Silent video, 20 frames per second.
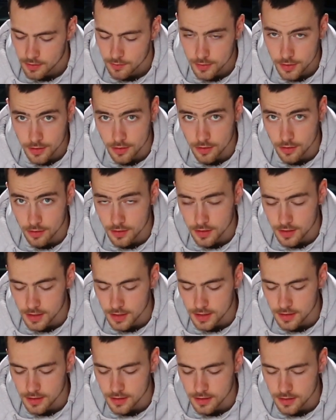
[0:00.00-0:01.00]
We're gonna
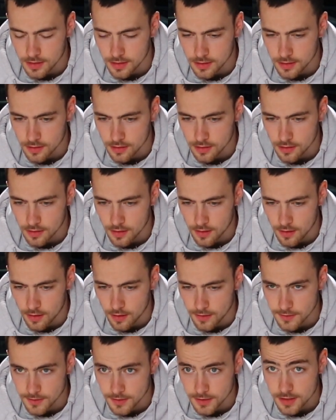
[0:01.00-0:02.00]
clean the
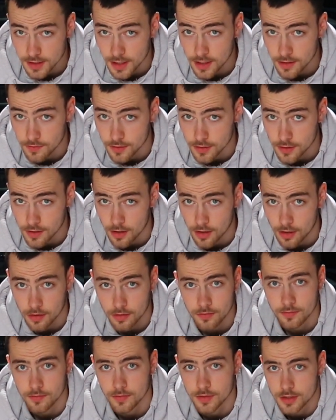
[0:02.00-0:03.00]
underside of the
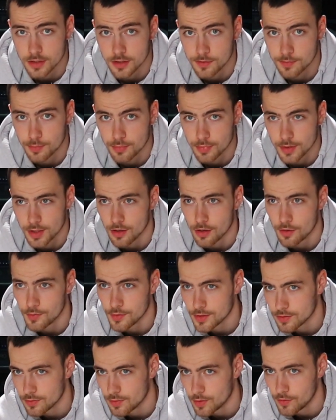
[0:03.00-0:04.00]
car, which is pretty
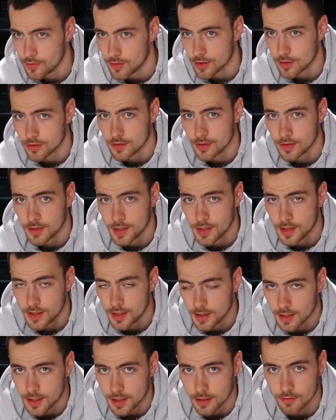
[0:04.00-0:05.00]
obvious when we are
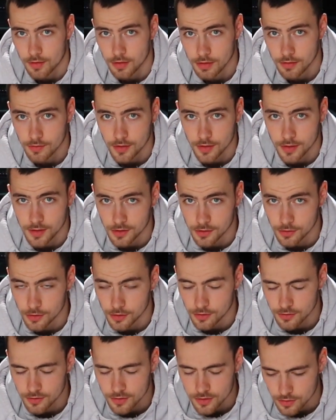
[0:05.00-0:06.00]
getting rid of all the
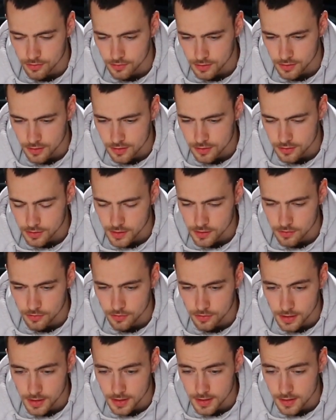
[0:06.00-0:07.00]
oil, so we're gonna try to
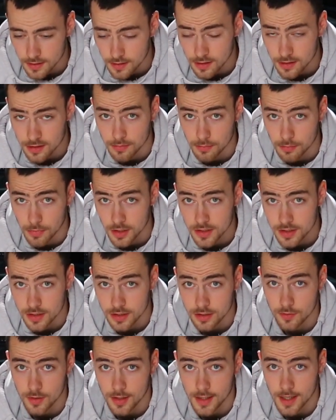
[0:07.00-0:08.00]
clean it as much
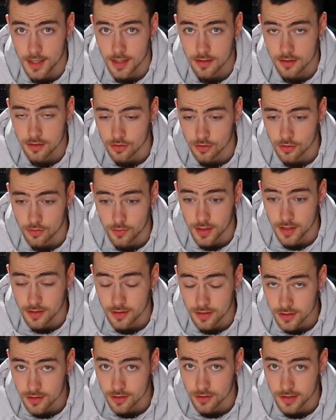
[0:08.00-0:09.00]
as we can, so when
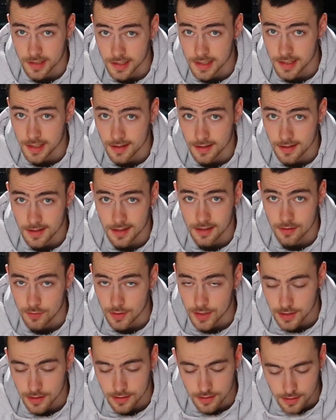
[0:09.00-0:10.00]
it starts leaking again
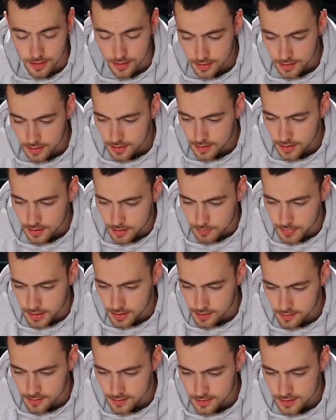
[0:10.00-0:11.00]
we can
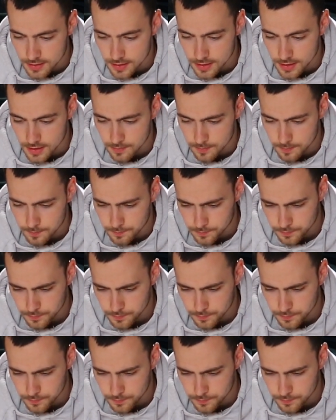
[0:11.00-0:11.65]
immediately see it.